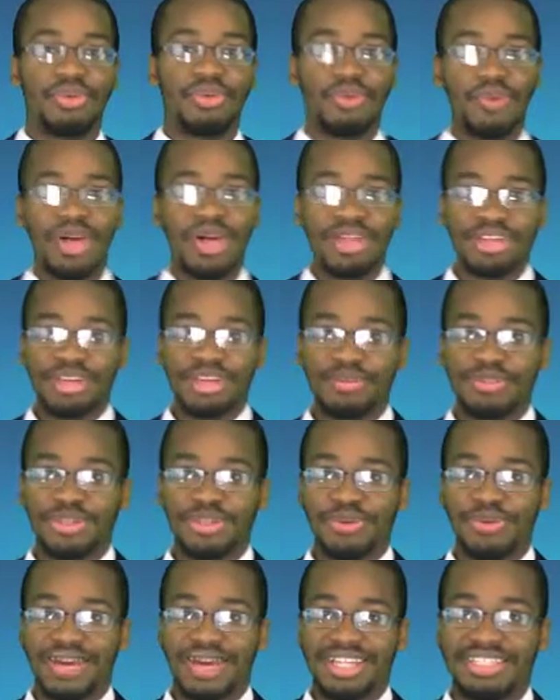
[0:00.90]
Welcome
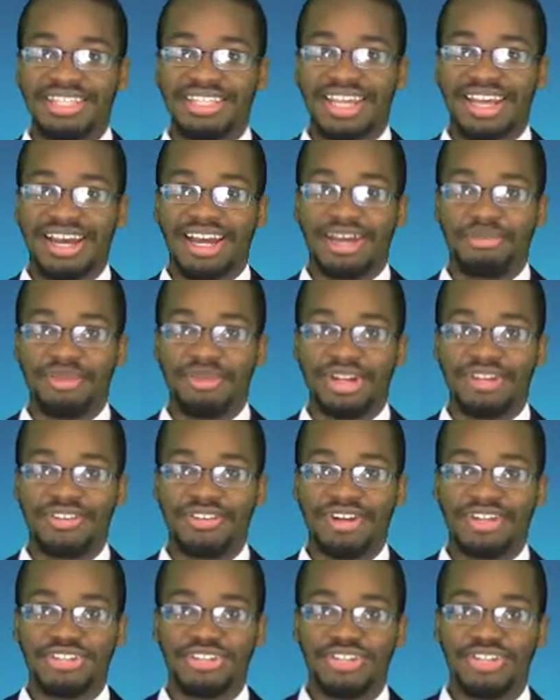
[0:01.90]
to Wednesday. I'm
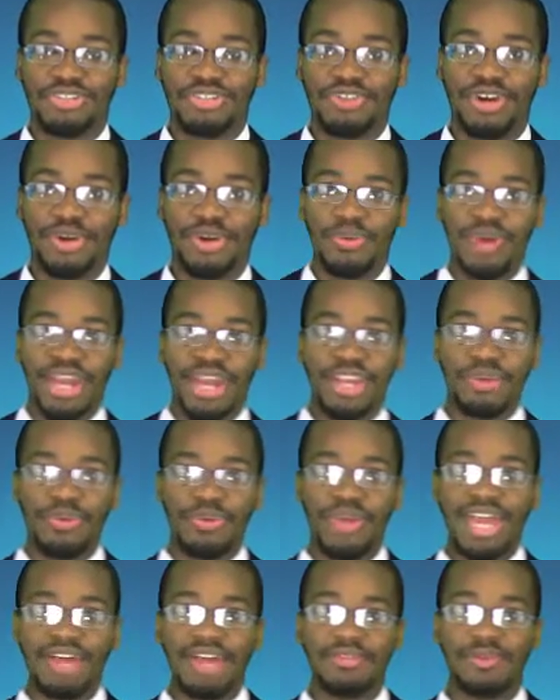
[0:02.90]
Meteorologist Terrell Wade, and
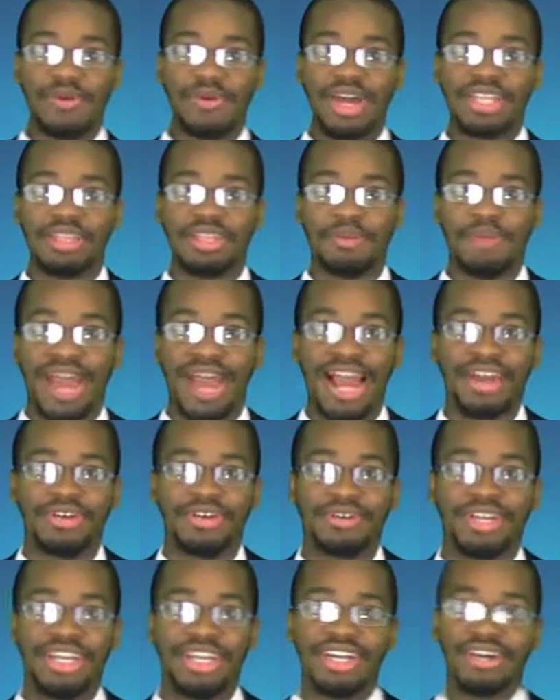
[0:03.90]
we have quite the
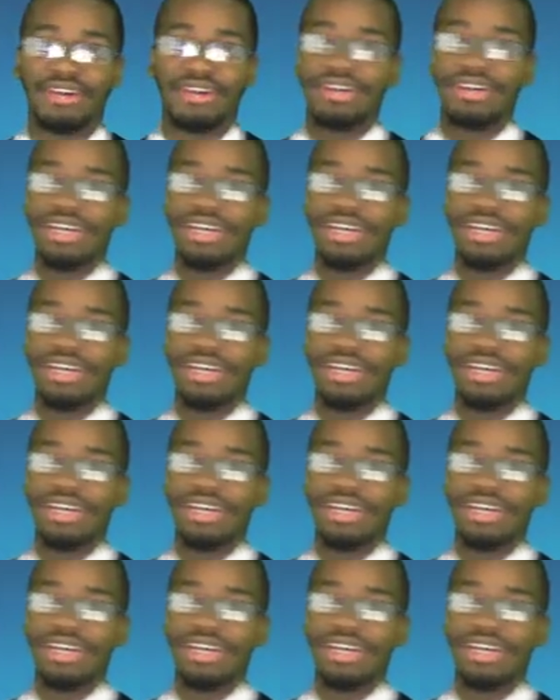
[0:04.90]
pattern here.